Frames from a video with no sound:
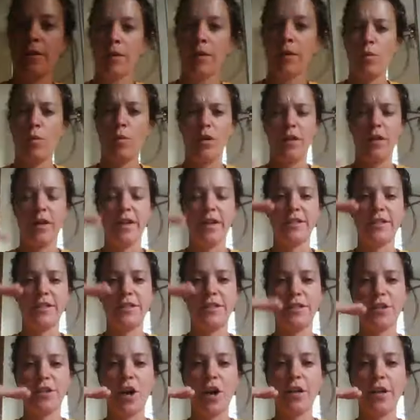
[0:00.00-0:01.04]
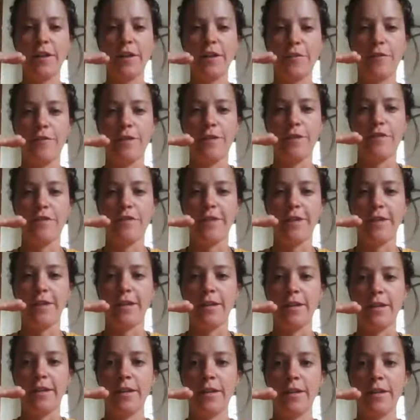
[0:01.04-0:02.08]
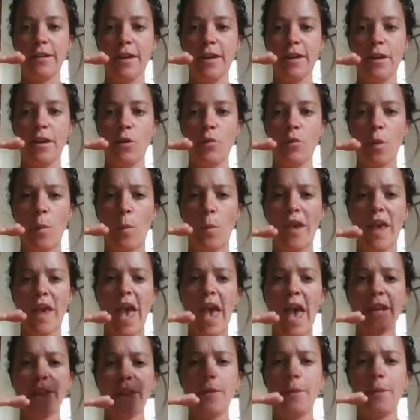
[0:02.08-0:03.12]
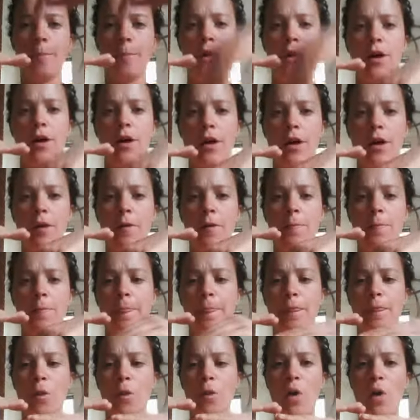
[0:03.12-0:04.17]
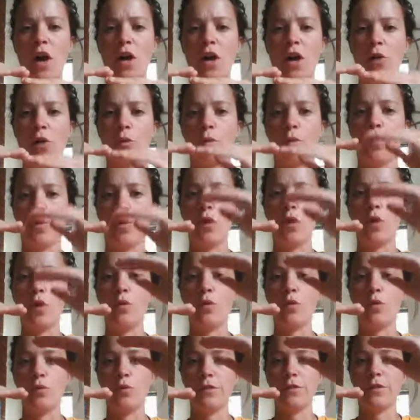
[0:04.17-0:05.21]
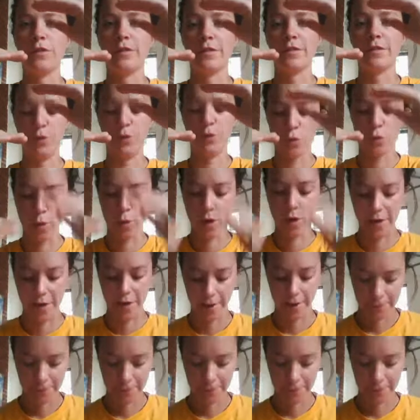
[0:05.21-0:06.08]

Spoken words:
well, it started at 15. When we added the ball, the water rose to 20.